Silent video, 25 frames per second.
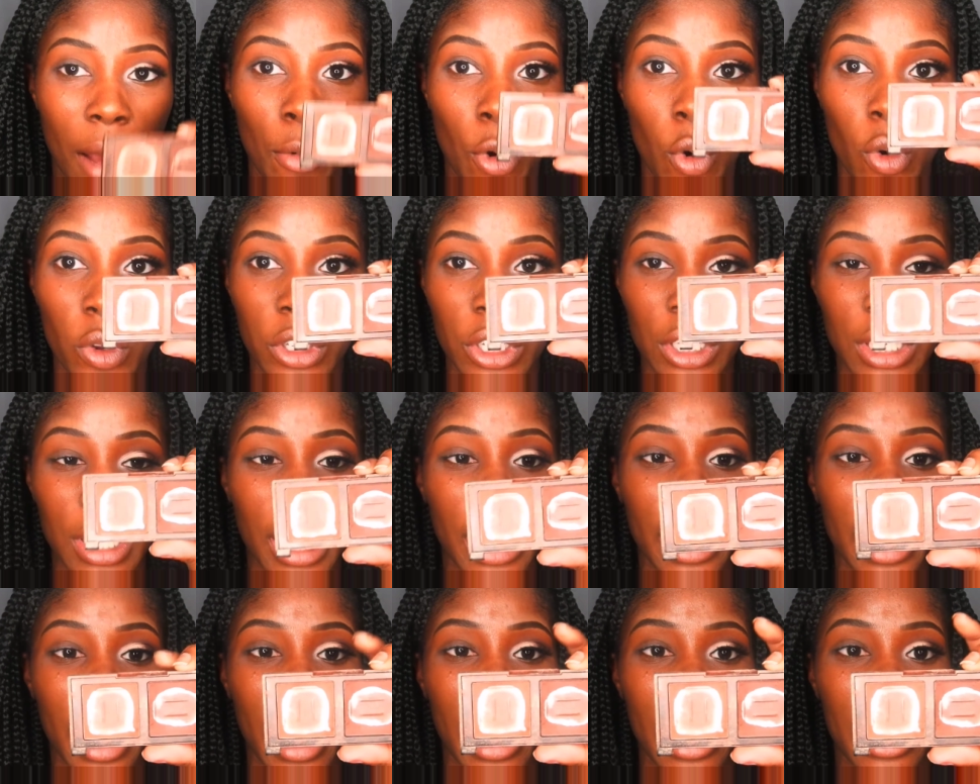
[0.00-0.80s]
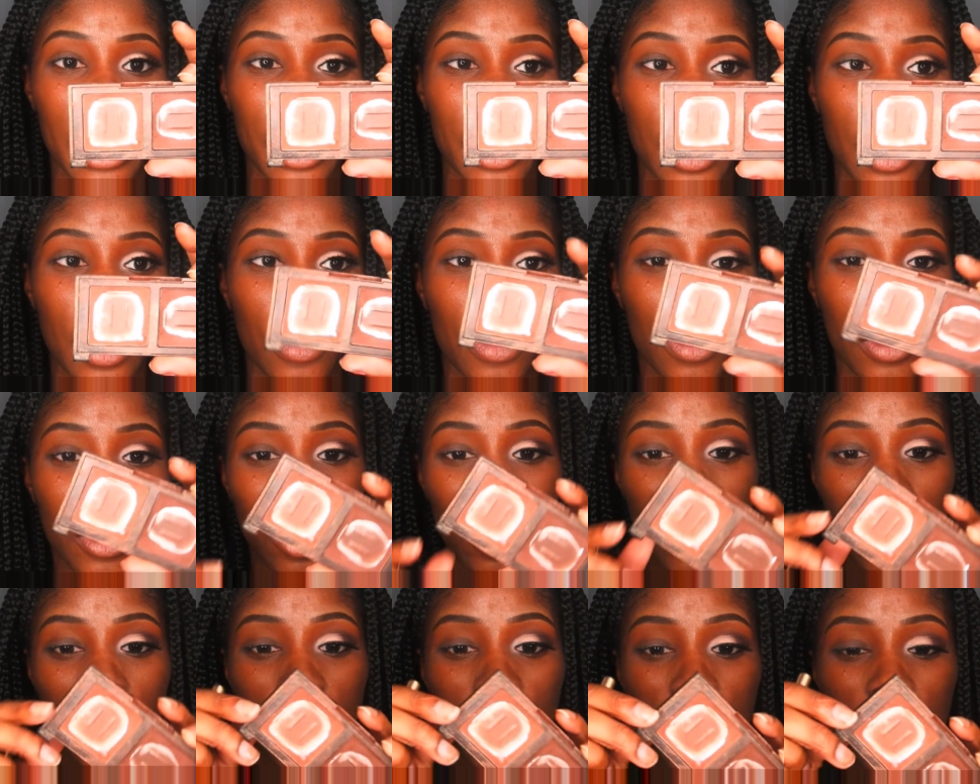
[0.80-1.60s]
I'm going to take
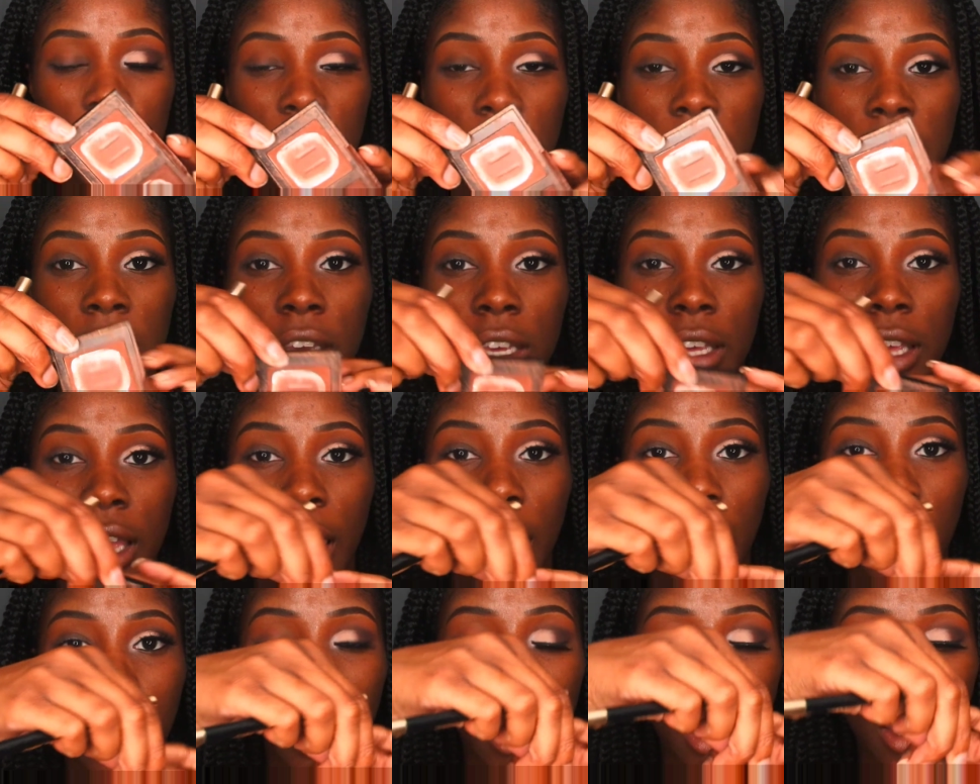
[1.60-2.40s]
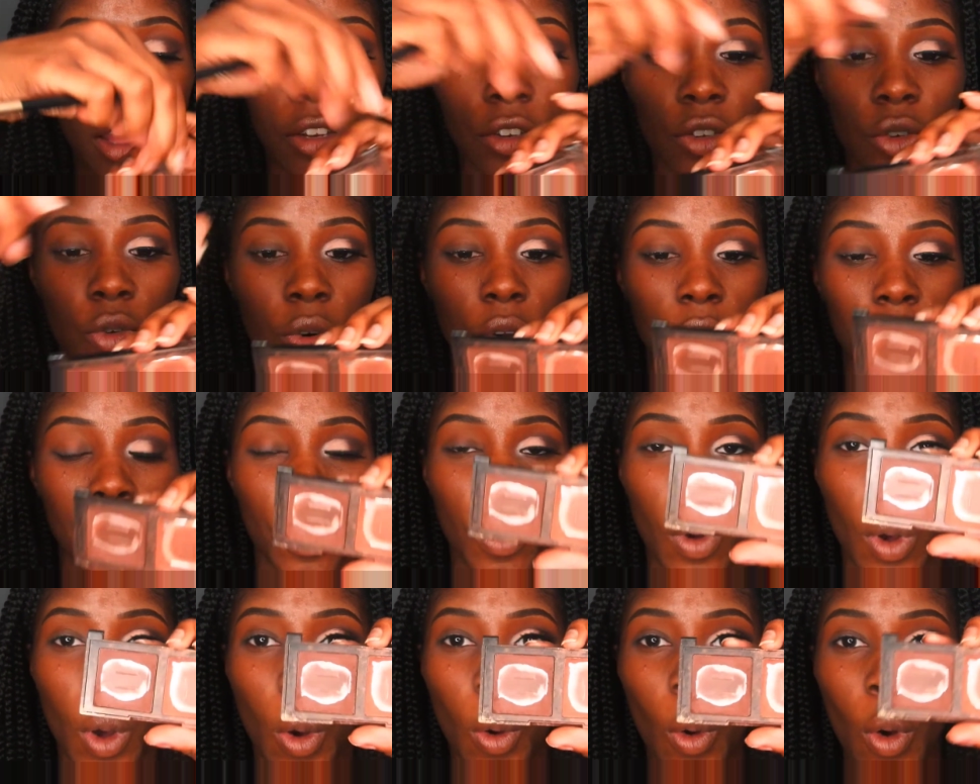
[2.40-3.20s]
another Nika K Contour
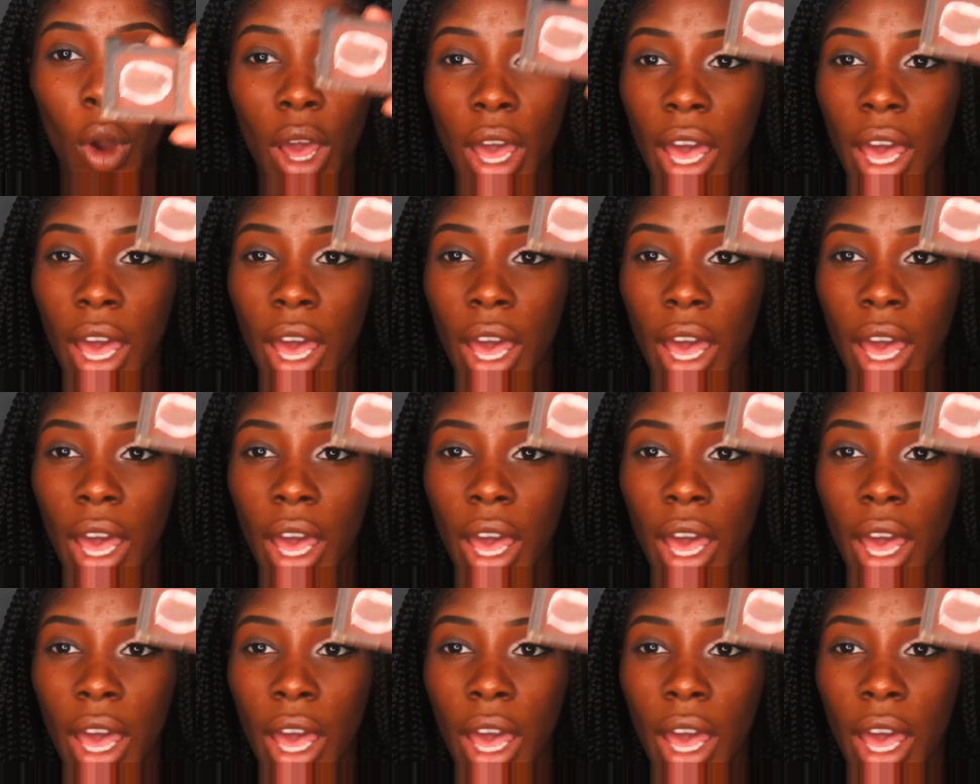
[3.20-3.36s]
Duo.